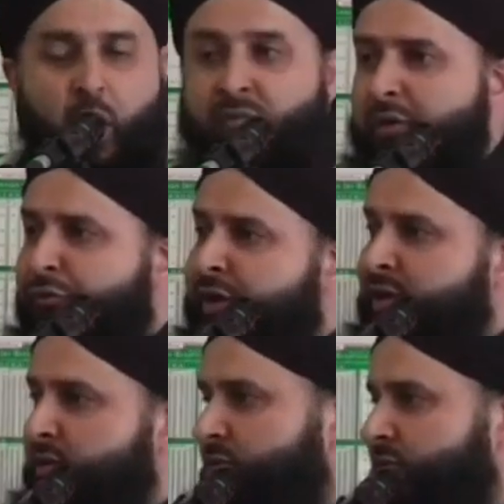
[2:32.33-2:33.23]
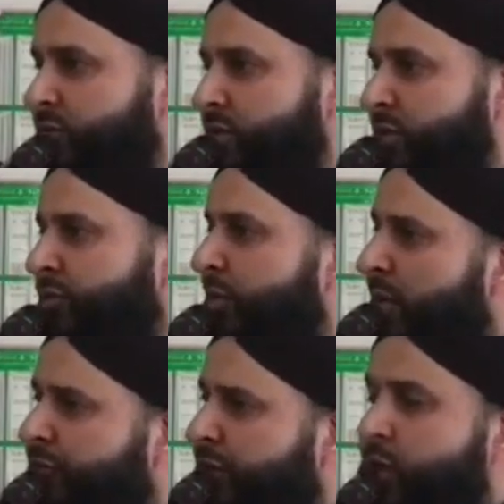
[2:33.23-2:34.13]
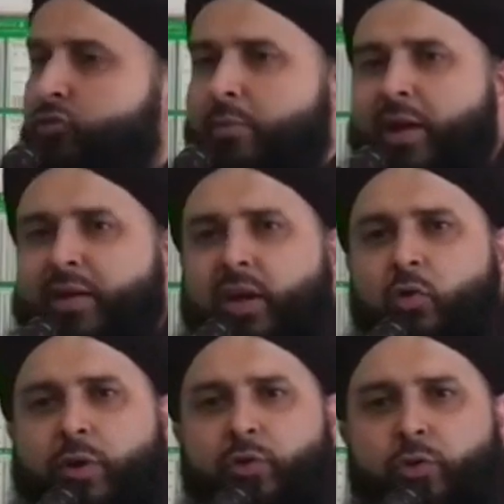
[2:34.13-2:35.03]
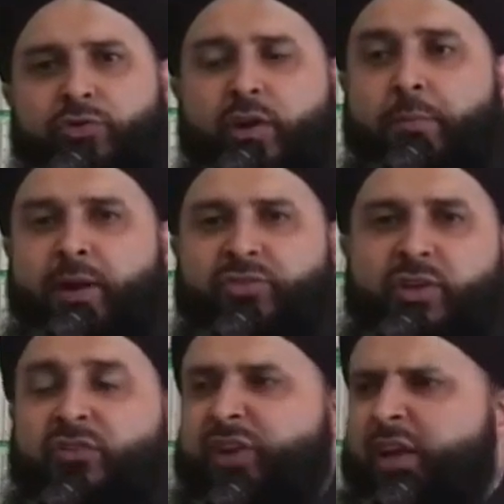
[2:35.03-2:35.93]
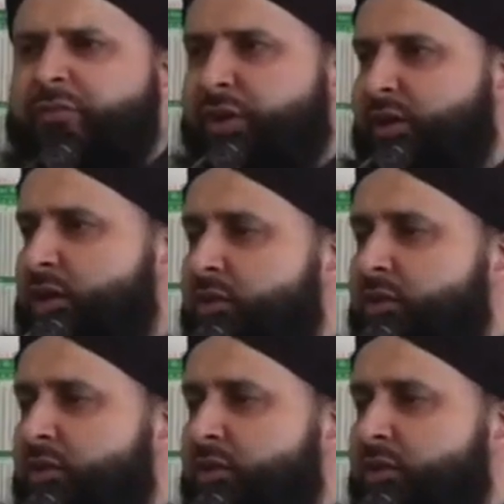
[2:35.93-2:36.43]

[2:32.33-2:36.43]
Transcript: of Africans from Africa to America who were used and oppressed in slavery?